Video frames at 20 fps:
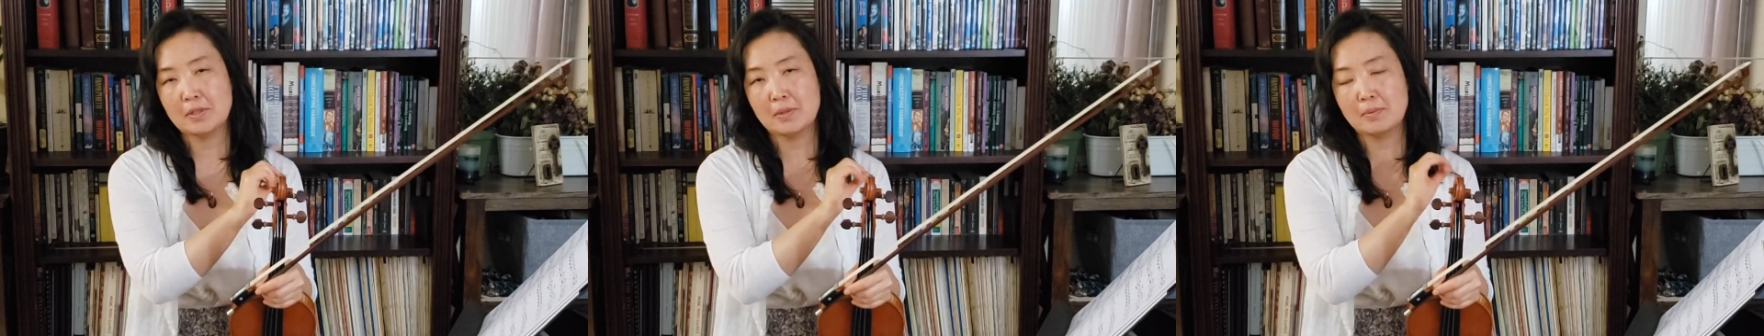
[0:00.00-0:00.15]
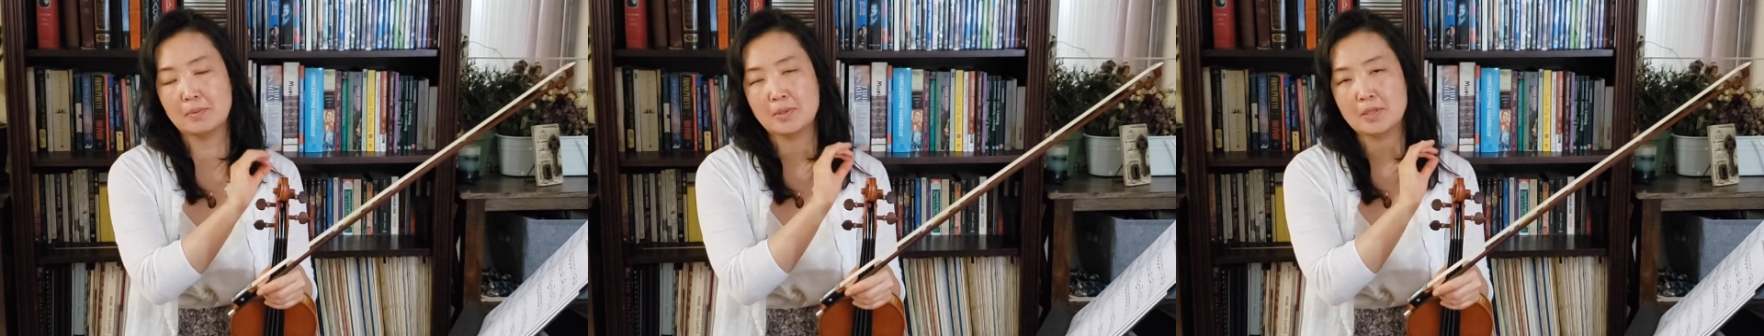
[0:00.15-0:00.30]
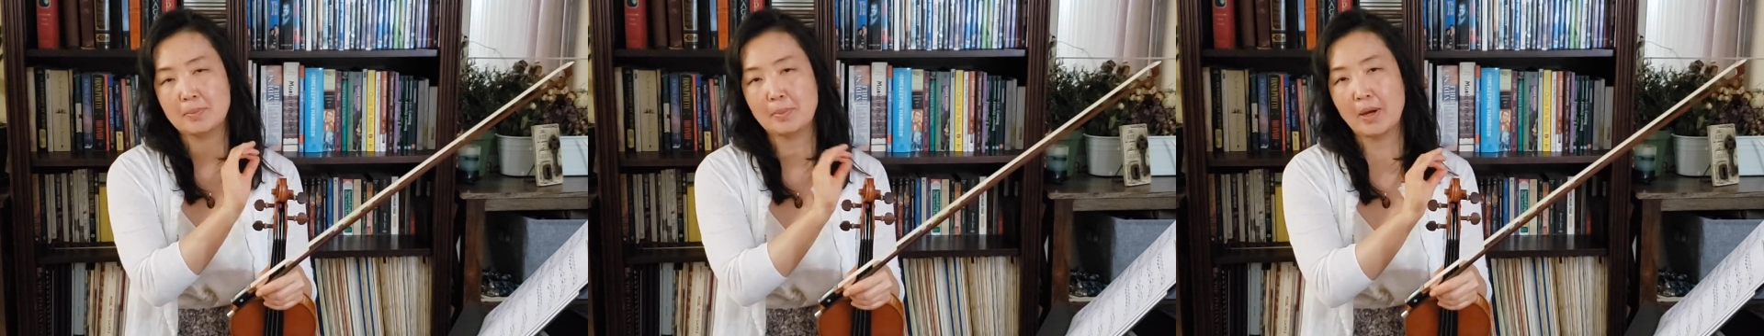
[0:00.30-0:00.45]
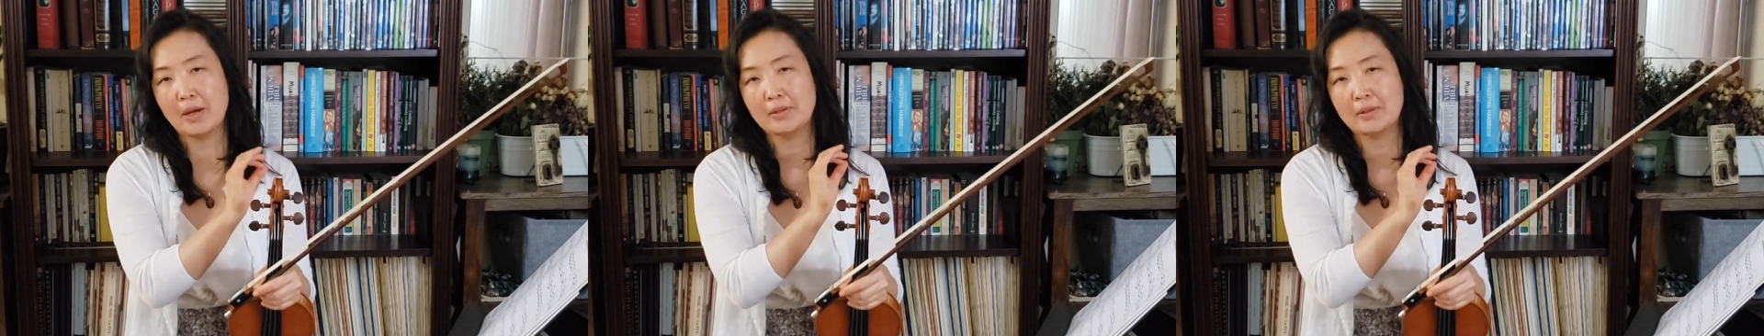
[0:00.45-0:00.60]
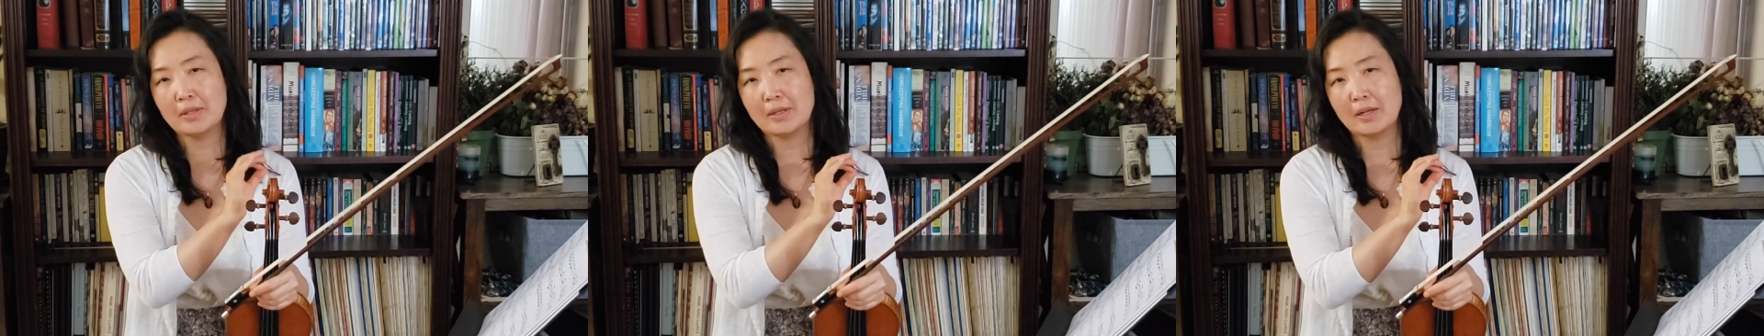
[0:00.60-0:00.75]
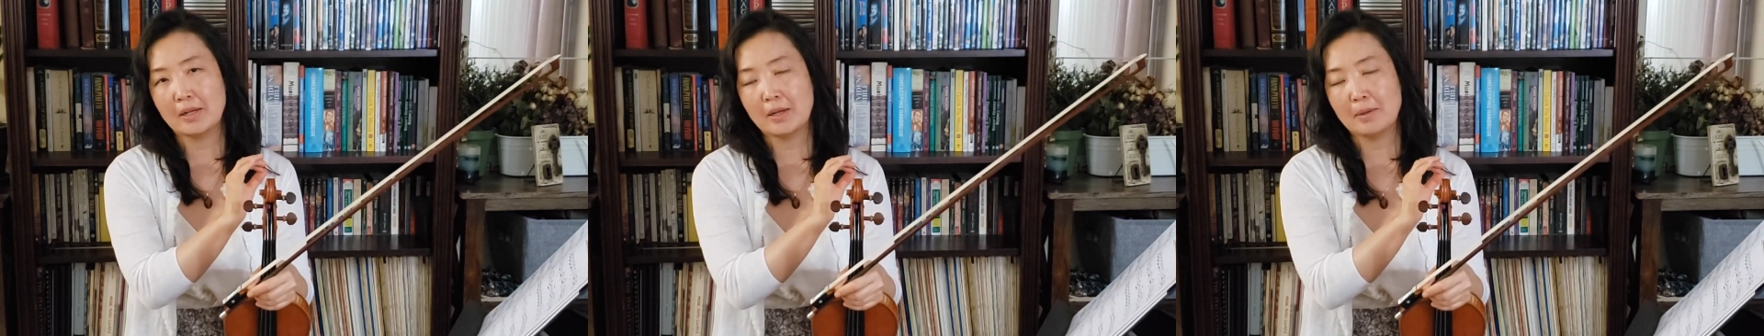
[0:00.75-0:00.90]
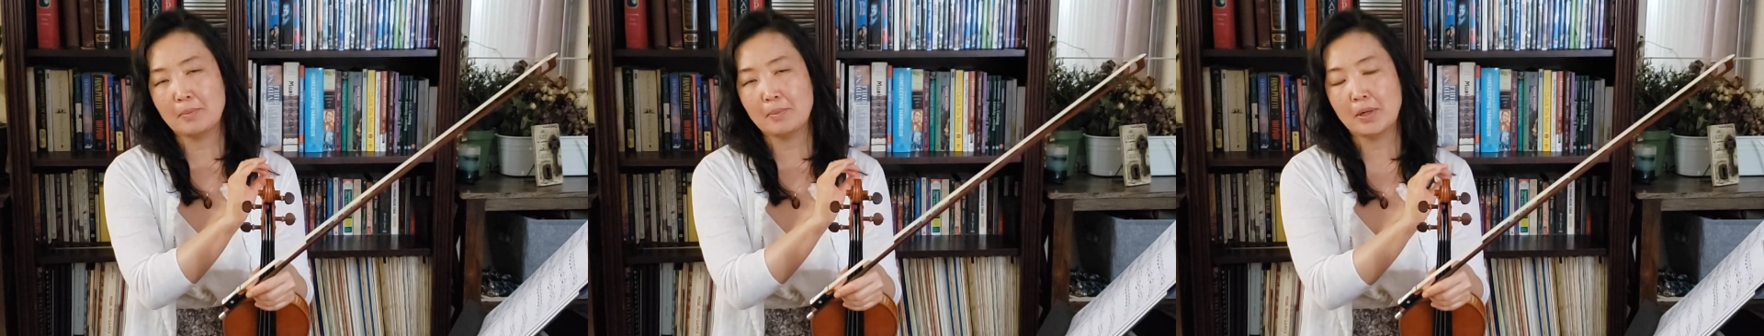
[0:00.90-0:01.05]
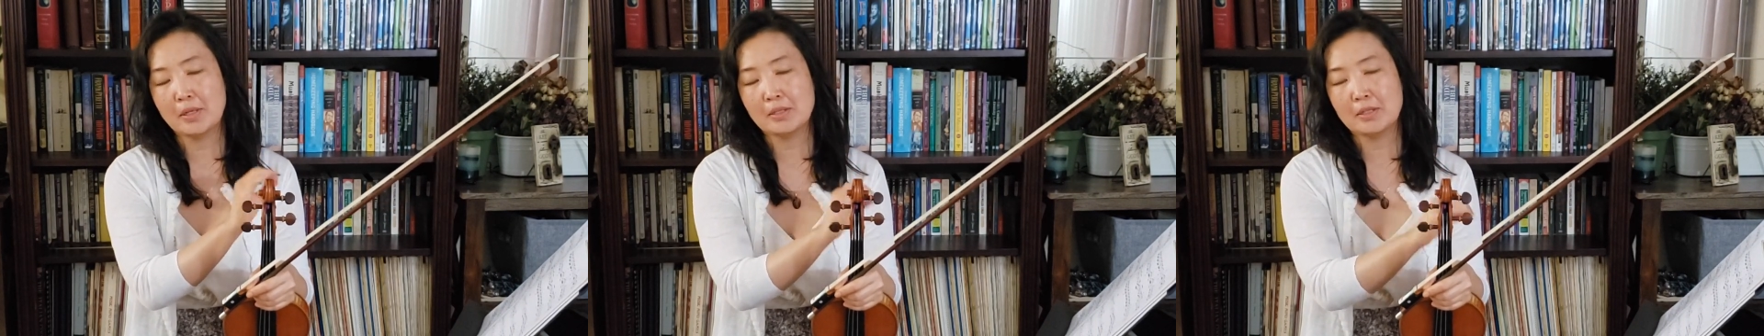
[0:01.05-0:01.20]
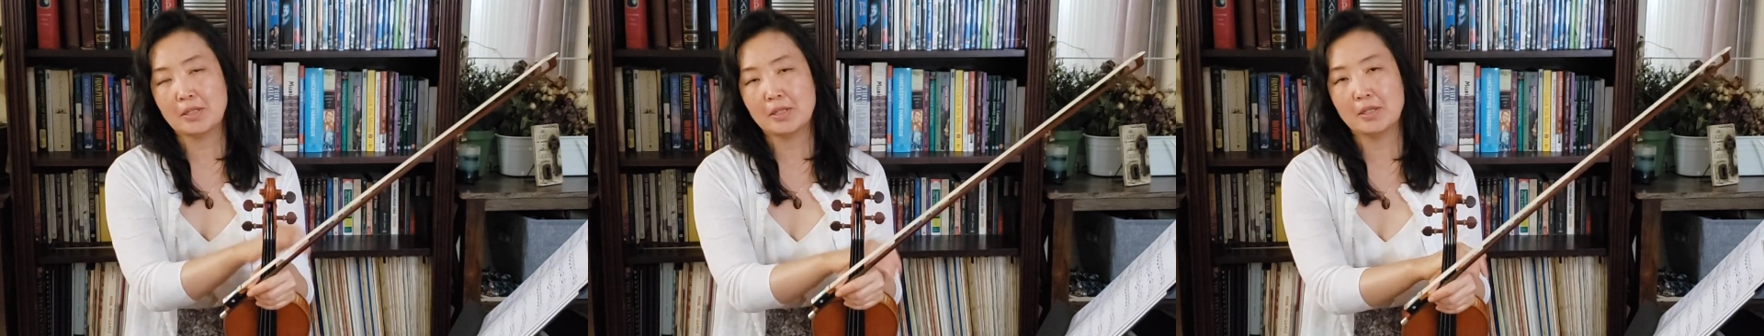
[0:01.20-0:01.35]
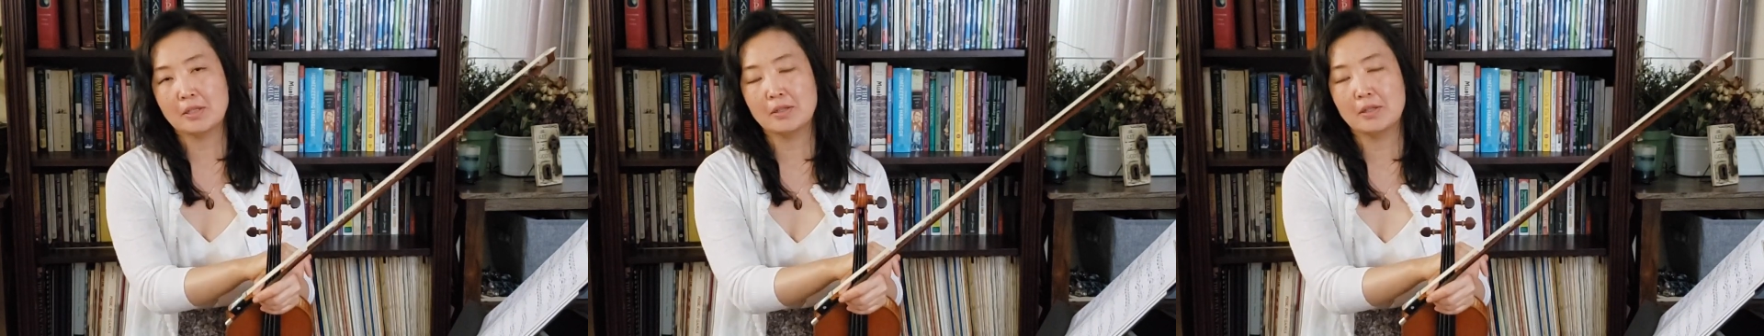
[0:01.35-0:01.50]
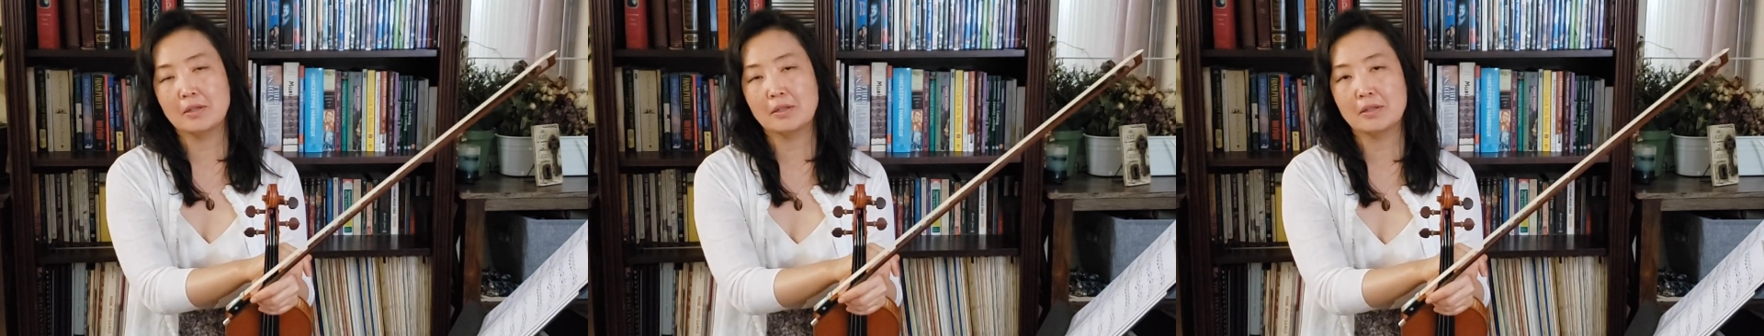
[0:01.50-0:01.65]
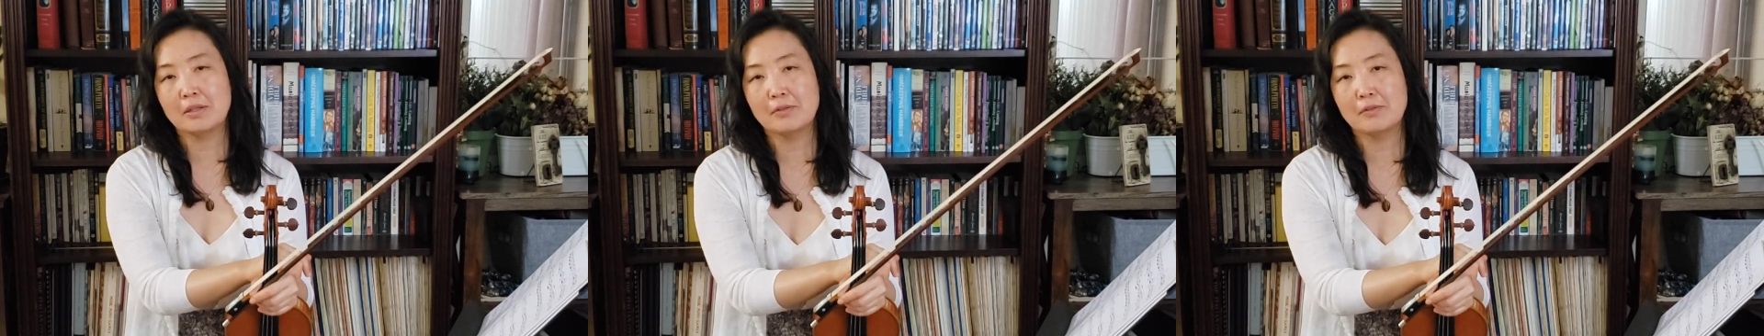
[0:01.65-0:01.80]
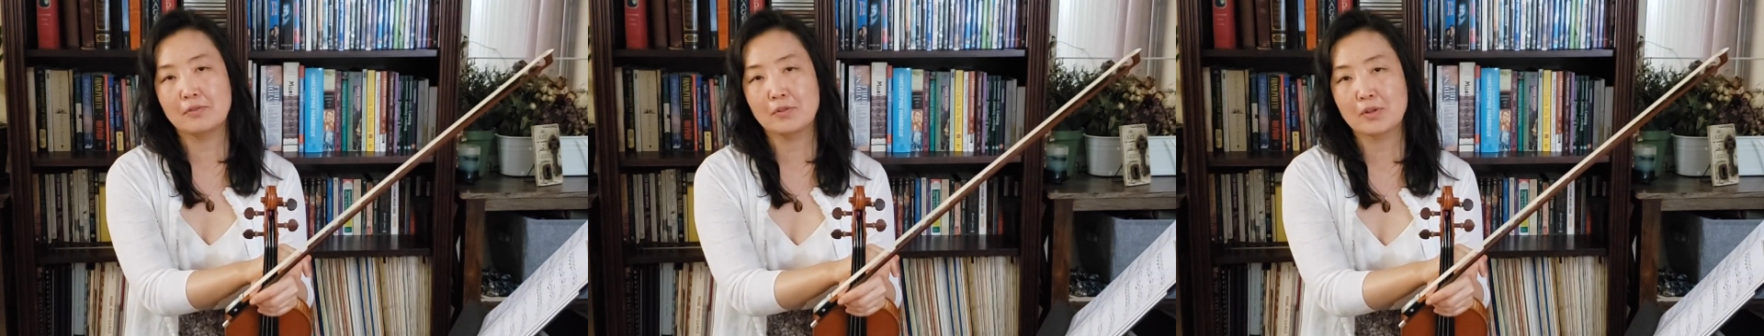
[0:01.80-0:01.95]
a spot that I
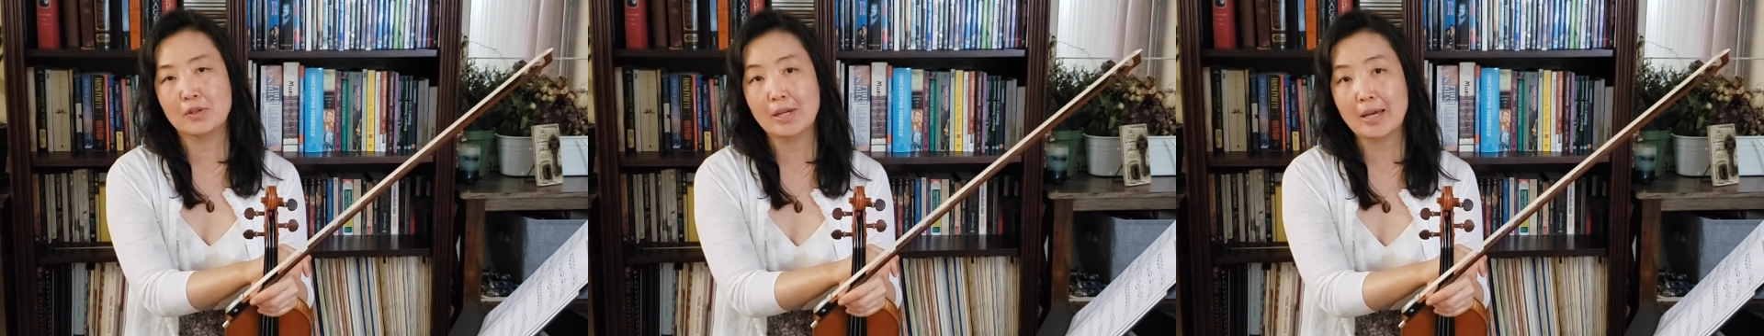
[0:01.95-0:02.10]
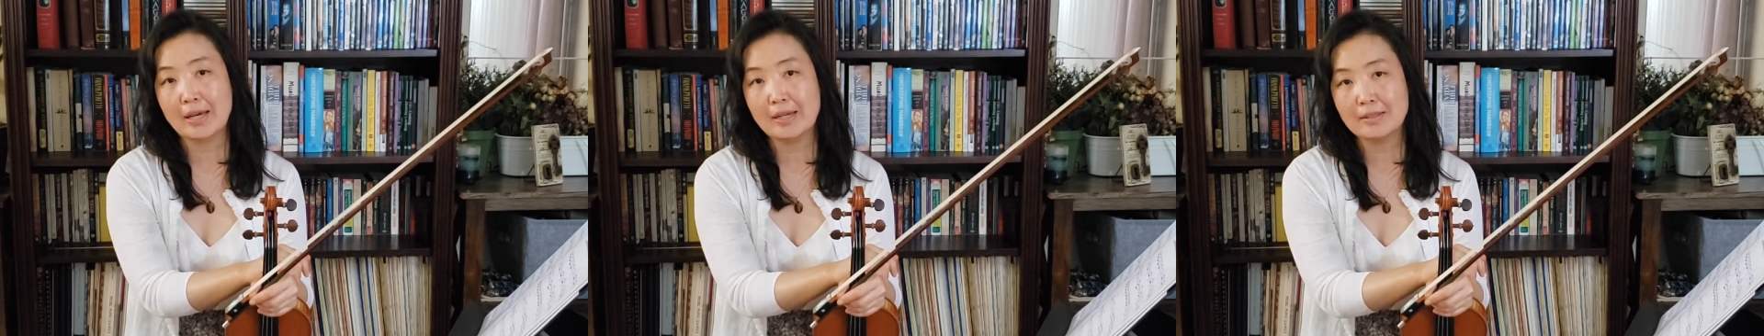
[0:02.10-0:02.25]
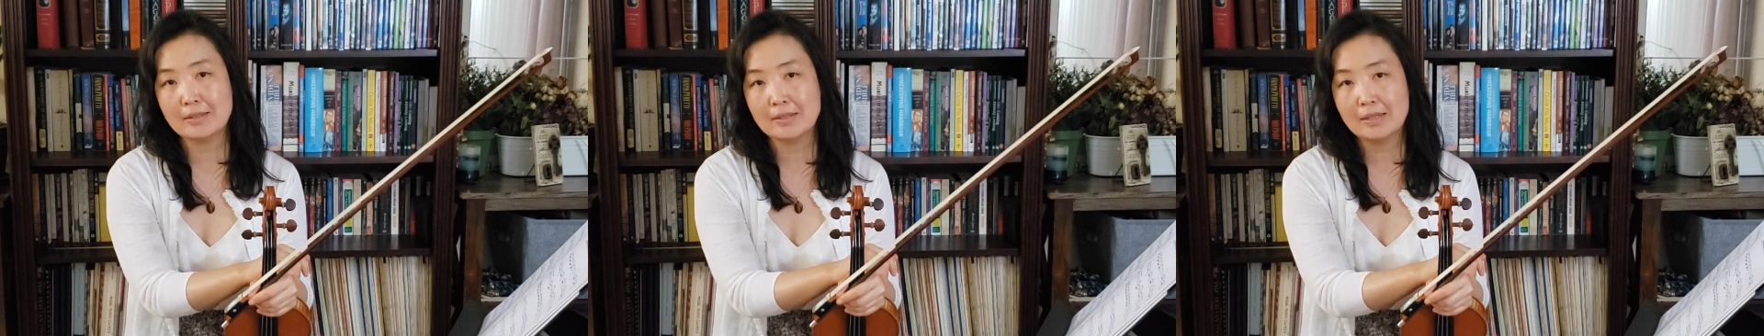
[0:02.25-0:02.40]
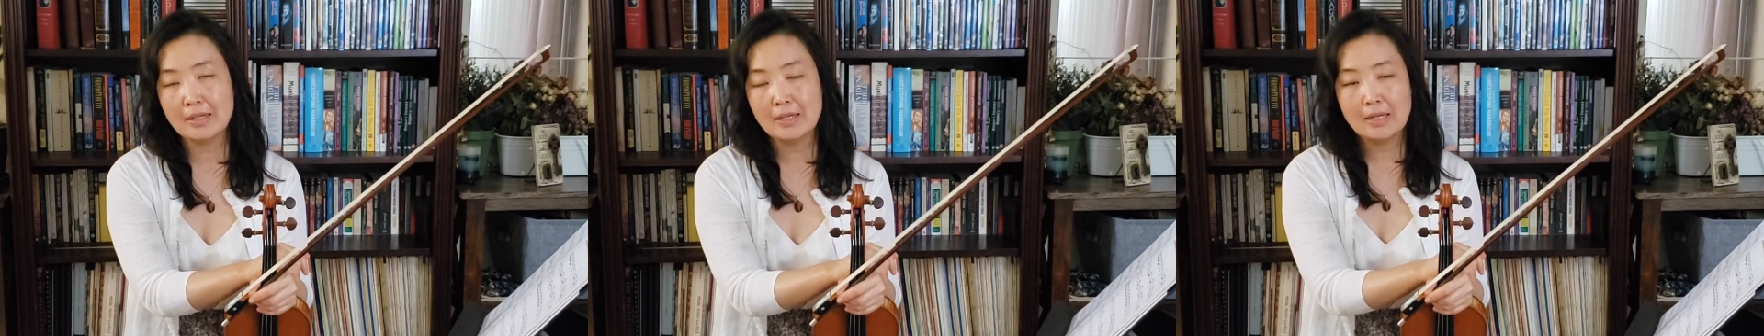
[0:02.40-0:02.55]
particularly forget,